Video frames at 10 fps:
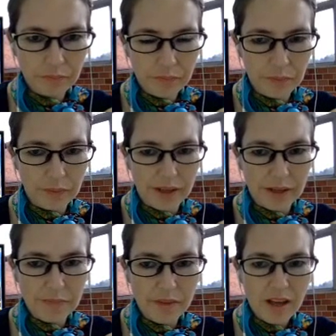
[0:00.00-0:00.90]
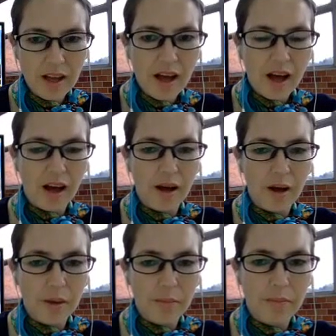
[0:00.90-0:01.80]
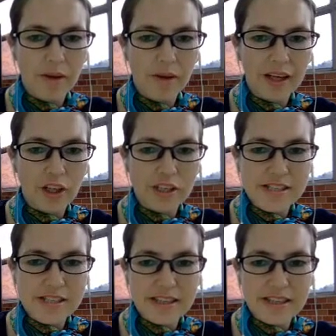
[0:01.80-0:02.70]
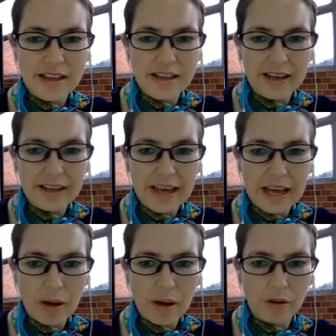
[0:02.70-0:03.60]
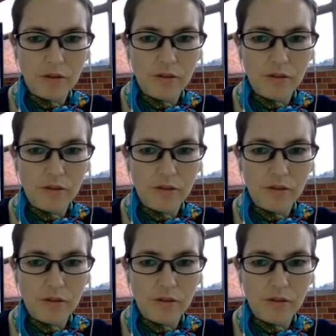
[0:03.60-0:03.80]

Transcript: Okay, and you can see there that came out as a